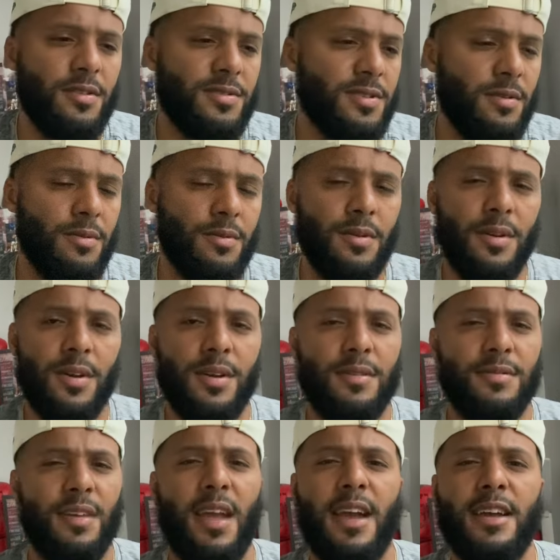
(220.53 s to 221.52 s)
So,
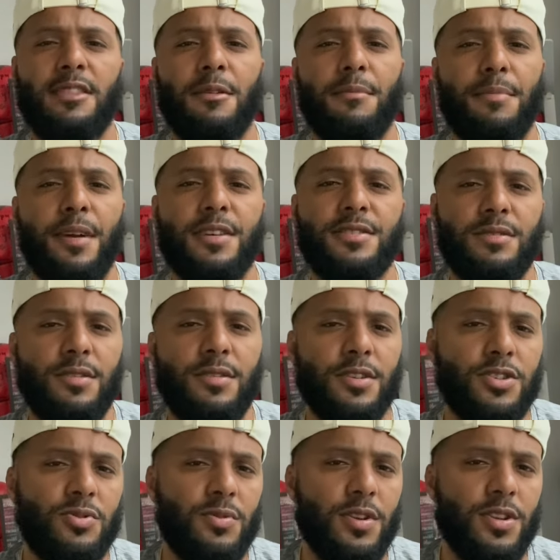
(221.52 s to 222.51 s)
they had the best year in
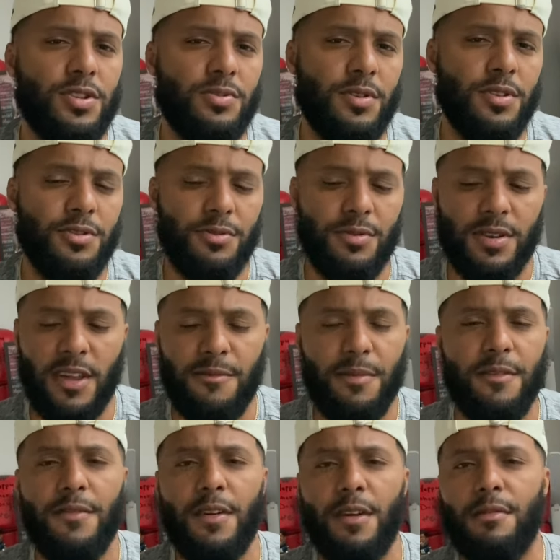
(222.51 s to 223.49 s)
2023. They've
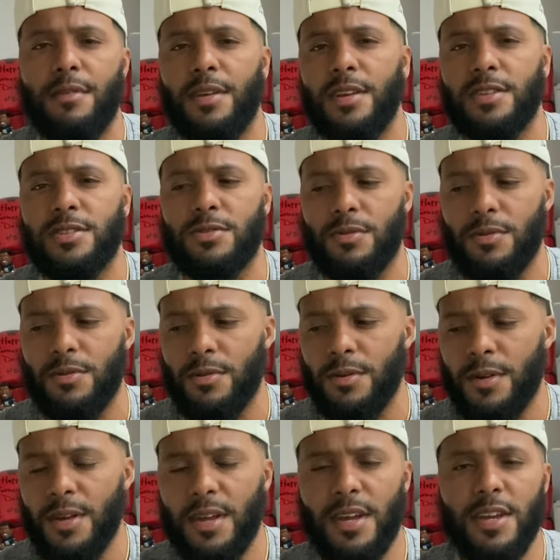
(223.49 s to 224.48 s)
been very integral
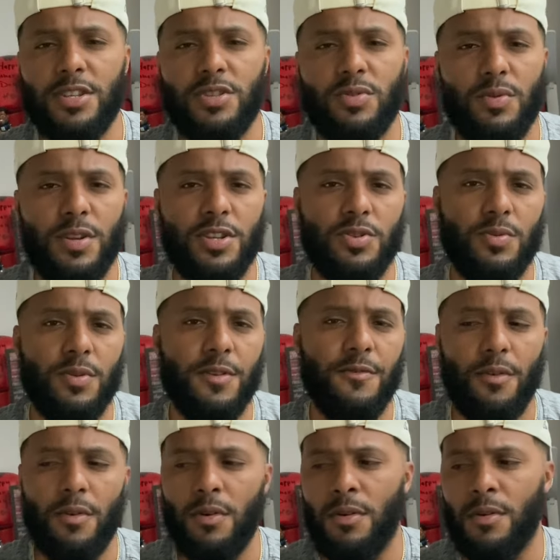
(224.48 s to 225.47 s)
in
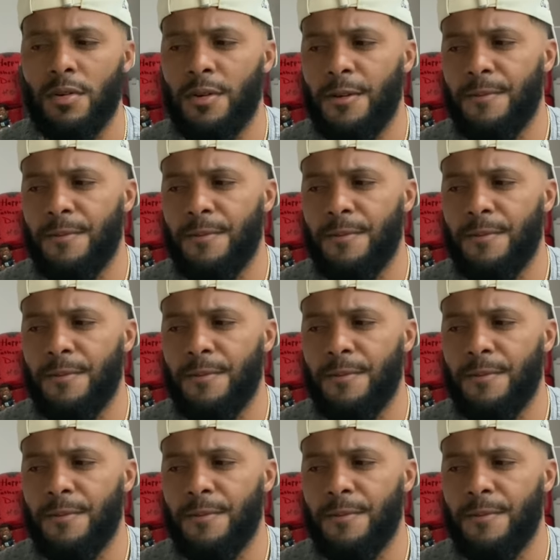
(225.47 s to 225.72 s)
2024.